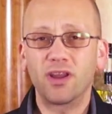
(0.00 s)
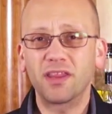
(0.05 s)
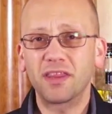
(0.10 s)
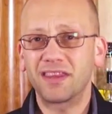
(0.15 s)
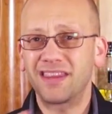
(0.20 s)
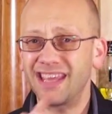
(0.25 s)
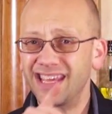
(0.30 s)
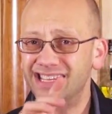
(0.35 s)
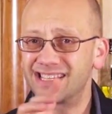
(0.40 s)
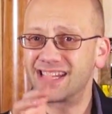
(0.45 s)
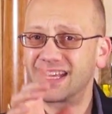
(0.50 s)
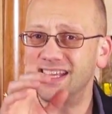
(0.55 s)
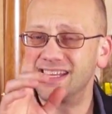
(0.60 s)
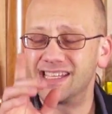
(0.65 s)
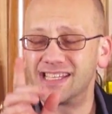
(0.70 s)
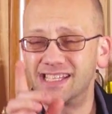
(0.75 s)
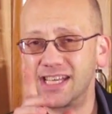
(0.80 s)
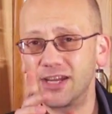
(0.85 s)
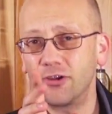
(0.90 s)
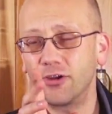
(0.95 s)
of the things to
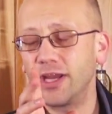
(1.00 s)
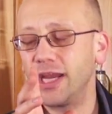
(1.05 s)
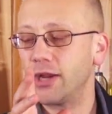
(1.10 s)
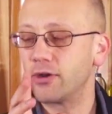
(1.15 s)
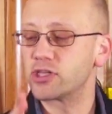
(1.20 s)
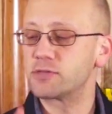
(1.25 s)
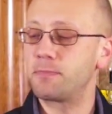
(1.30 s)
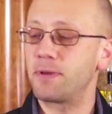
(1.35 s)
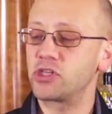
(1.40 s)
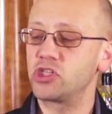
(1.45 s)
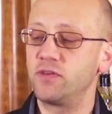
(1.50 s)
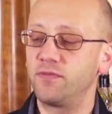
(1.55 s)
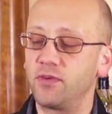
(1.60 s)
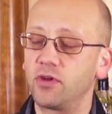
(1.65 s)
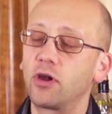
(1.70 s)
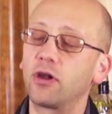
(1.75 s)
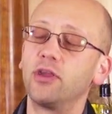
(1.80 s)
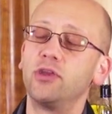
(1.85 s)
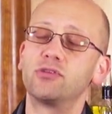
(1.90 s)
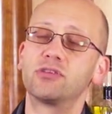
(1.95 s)
consider here, especially if you're
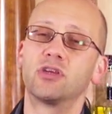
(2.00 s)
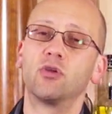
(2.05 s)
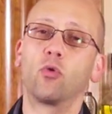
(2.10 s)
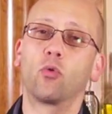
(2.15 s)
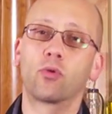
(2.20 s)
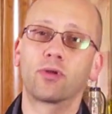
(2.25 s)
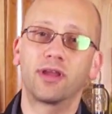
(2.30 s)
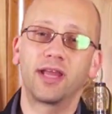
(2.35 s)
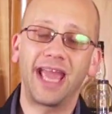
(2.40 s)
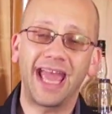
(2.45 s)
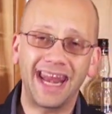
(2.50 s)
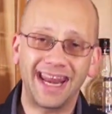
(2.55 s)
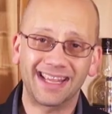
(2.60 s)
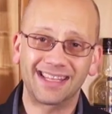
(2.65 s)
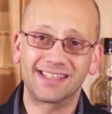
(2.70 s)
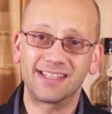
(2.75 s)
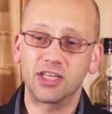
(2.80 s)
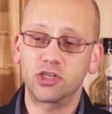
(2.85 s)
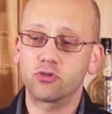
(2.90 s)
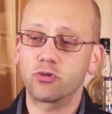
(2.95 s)
not using organic
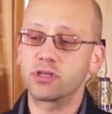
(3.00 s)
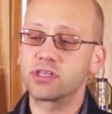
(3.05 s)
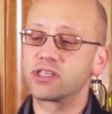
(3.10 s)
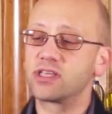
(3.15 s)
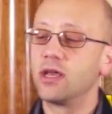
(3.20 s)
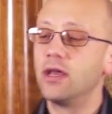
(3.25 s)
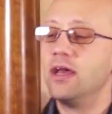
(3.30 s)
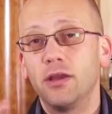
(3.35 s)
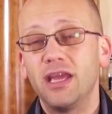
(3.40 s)
citrus,